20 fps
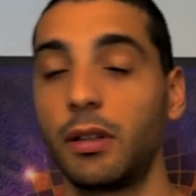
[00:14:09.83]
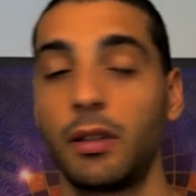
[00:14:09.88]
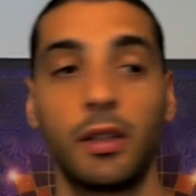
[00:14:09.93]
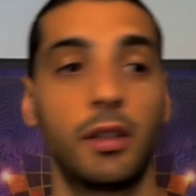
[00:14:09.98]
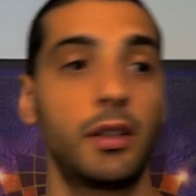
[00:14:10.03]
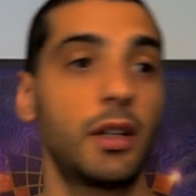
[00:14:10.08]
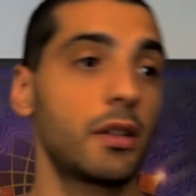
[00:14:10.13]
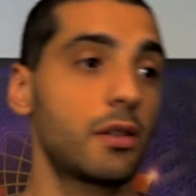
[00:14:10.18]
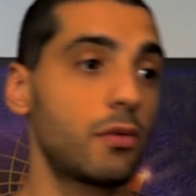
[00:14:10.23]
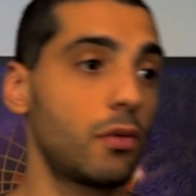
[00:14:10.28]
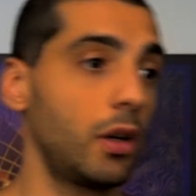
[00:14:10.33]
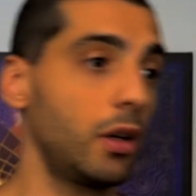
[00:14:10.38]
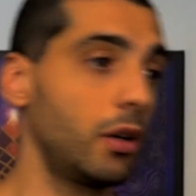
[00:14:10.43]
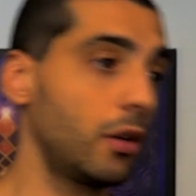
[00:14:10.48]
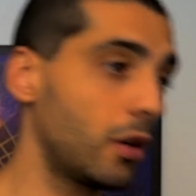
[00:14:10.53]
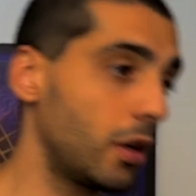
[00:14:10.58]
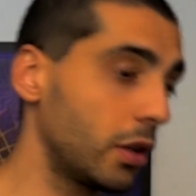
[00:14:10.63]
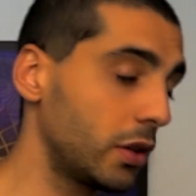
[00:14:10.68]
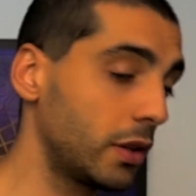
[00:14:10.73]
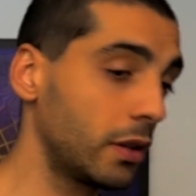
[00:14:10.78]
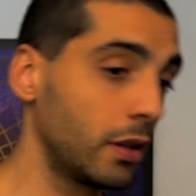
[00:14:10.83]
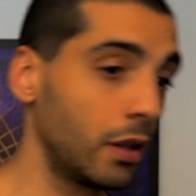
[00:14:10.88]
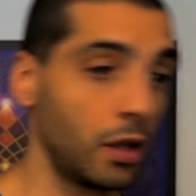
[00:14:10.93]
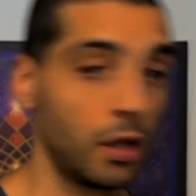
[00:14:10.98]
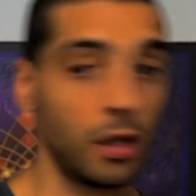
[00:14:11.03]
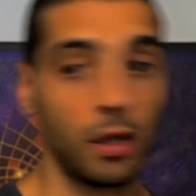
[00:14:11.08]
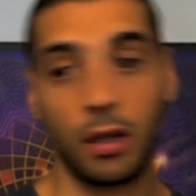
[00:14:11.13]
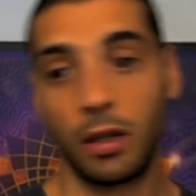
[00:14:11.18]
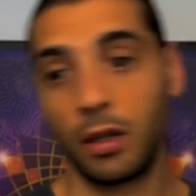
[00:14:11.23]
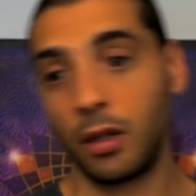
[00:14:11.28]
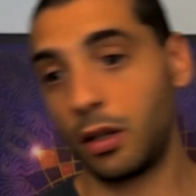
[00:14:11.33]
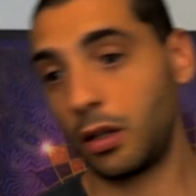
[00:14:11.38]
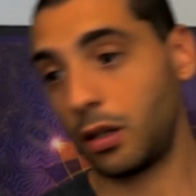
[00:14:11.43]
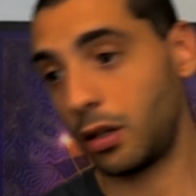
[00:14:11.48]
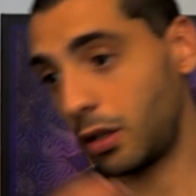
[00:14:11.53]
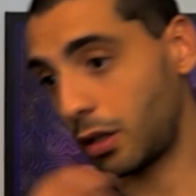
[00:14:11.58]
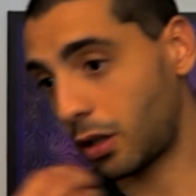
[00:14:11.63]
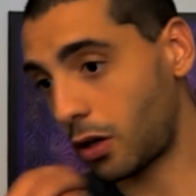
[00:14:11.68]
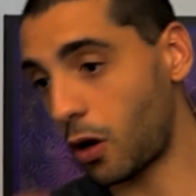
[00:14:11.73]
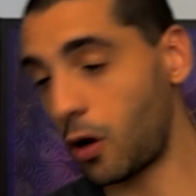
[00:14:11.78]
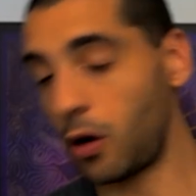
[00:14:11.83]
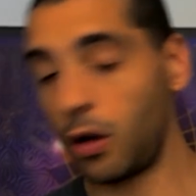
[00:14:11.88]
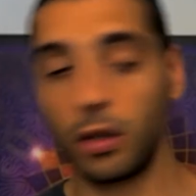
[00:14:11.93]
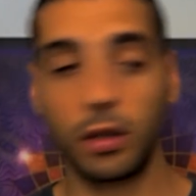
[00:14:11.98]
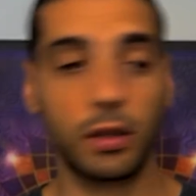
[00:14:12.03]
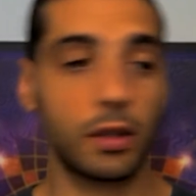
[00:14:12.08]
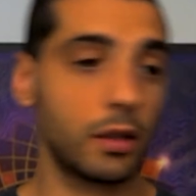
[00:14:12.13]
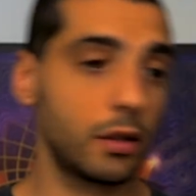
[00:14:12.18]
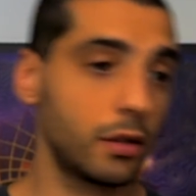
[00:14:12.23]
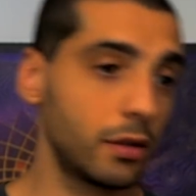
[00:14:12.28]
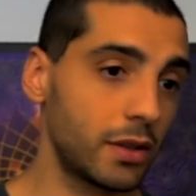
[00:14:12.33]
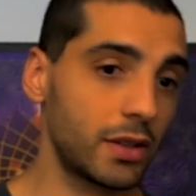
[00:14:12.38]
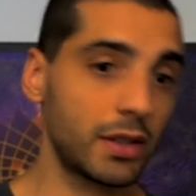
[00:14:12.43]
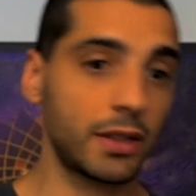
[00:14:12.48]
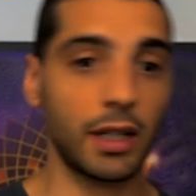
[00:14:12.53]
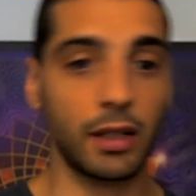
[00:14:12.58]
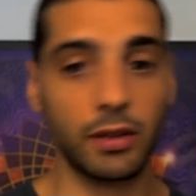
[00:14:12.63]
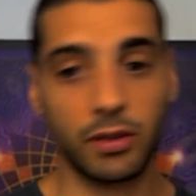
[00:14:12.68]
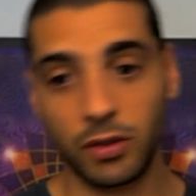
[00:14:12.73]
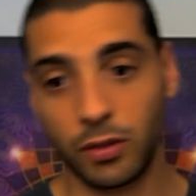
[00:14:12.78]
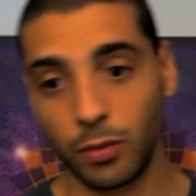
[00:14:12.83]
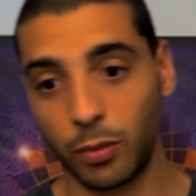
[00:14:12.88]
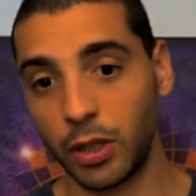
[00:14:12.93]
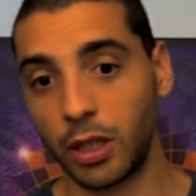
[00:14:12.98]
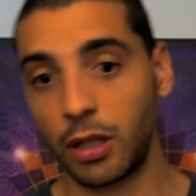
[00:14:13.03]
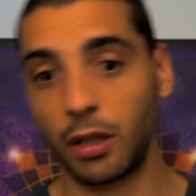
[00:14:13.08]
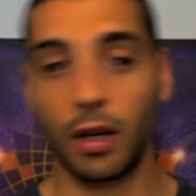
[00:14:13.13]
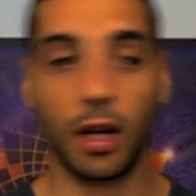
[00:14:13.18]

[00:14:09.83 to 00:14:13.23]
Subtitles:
And that's why you got cold and starts to